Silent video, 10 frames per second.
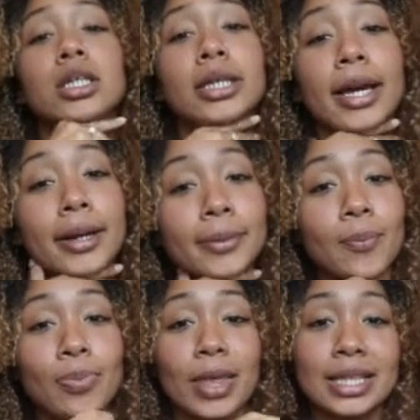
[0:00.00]
Yeah,
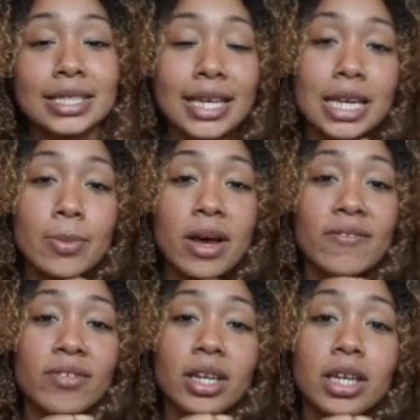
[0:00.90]
that's the end of my
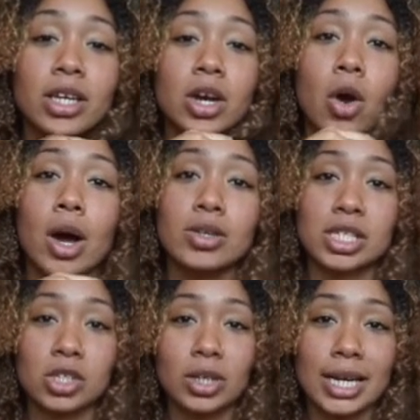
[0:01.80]
video. I'll
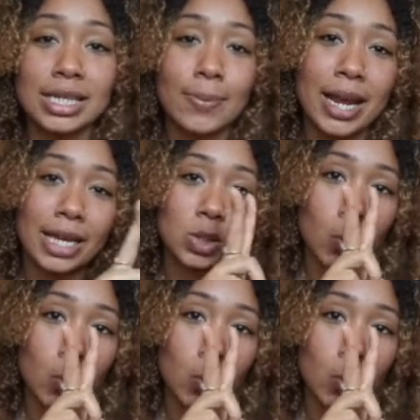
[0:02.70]
see you guys in the next one.